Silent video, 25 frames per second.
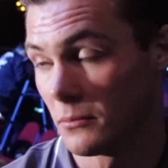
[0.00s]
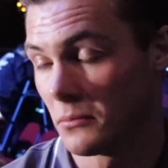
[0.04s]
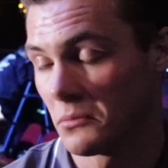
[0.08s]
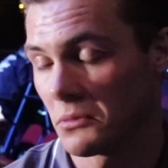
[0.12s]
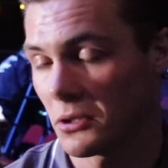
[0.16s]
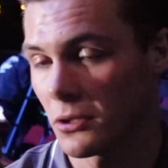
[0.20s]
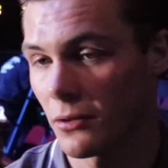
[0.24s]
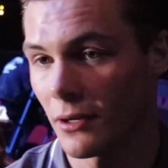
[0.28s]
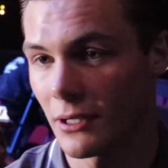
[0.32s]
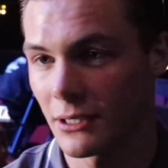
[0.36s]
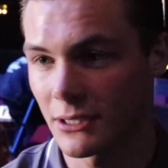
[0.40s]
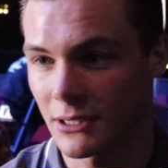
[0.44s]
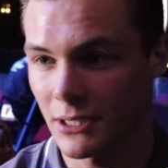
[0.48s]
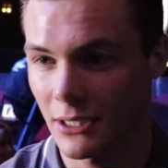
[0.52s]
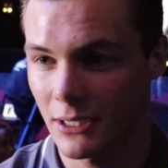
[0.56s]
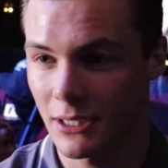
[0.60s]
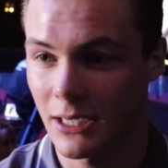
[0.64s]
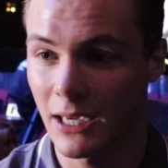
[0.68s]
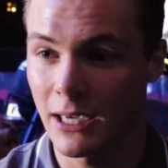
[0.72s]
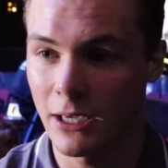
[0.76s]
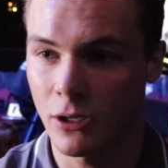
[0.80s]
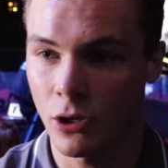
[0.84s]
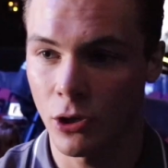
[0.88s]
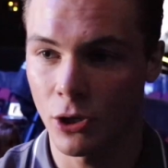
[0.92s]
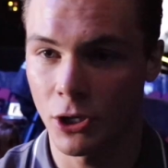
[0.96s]
Credit to
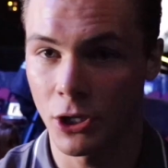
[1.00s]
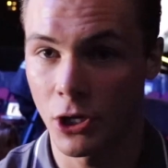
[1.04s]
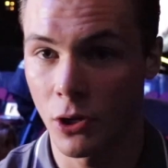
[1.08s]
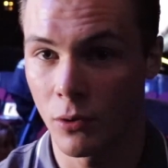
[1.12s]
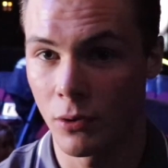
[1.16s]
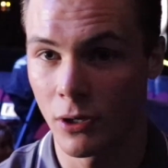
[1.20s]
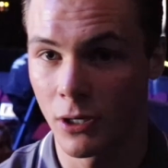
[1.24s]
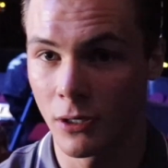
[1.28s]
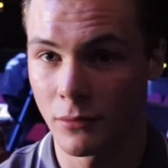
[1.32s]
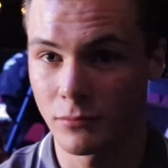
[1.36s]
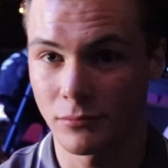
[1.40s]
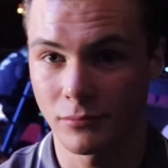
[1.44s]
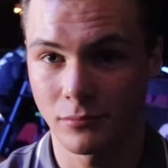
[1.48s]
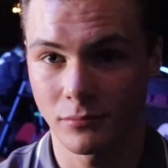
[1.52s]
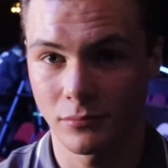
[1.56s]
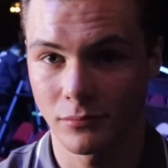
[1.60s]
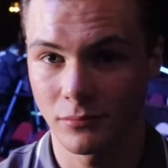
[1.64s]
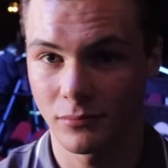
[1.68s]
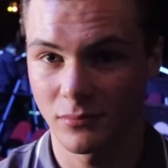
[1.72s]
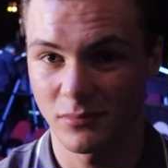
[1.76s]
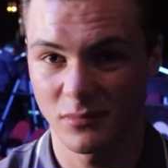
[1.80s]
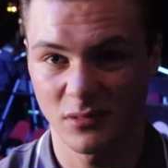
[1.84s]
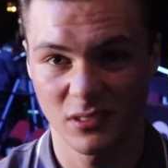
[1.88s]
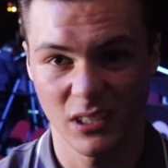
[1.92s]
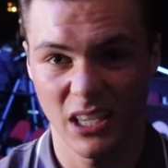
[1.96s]
Kiko, you know,
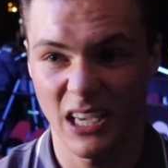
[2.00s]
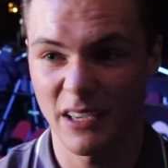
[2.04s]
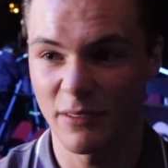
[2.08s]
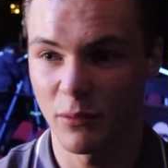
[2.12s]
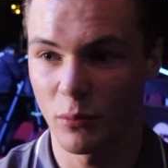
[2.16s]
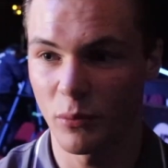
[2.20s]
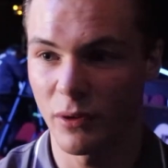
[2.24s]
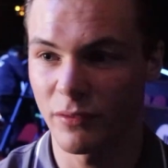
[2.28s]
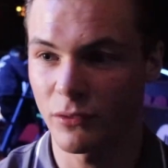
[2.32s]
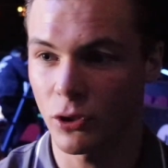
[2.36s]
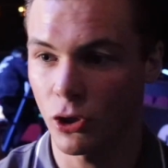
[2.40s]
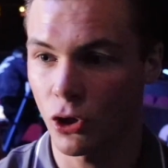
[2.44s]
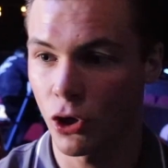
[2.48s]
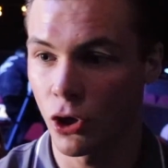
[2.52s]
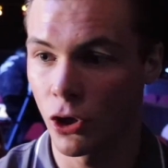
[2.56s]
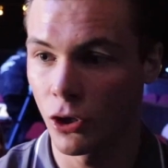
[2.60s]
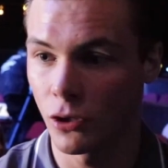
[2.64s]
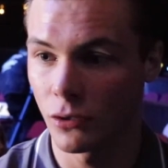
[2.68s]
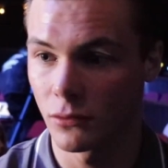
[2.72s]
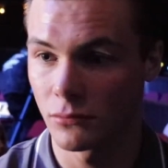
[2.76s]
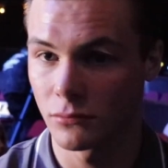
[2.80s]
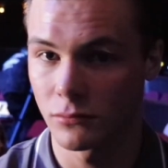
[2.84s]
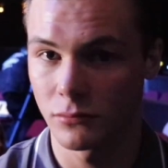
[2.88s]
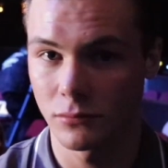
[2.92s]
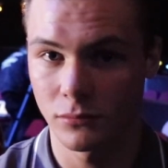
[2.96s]
even with the cut,
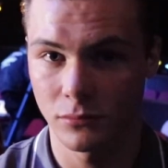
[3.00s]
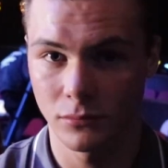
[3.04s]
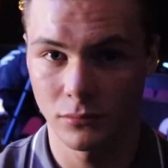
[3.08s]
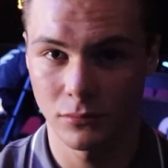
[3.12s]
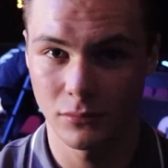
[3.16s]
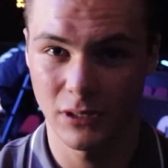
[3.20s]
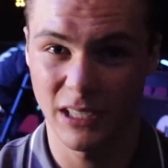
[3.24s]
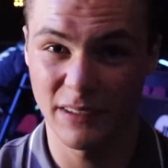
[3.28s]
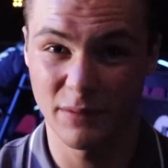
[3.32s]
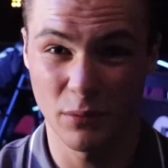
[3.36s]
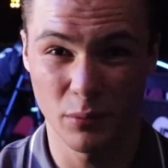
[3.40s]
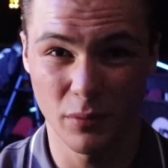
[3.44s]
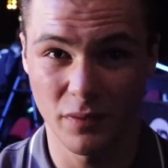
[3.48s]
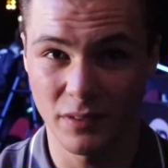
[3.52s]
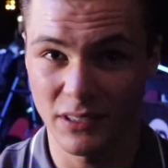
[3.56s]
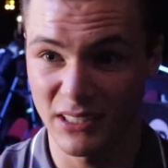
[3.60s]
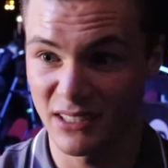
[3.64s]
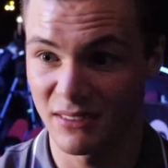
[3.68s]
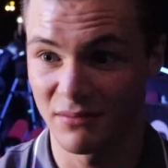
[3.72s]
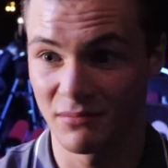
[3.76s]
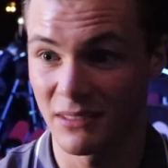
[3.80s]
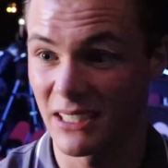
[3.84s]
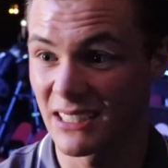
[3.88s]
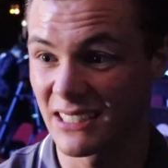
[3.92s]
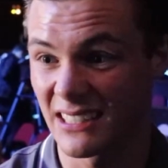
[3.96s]
even with
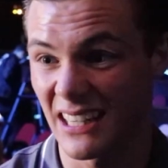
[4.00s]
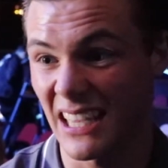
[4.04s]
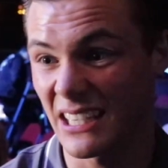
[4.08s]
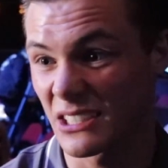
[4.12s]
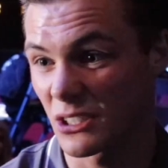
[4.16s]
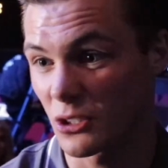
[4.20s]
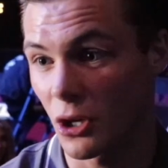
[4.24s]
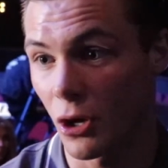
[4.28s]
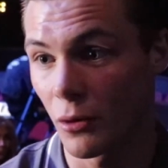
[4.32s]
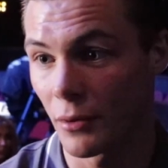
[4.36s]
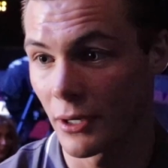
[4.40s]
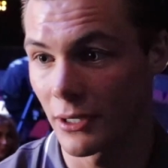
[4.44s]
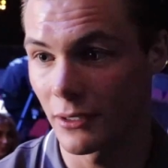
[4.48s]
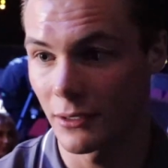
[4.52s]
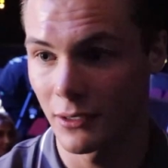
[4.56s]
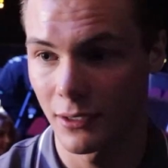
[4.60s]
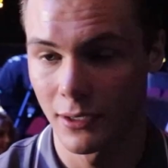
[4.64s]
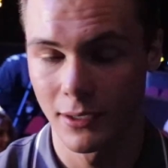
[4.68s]
his legs going,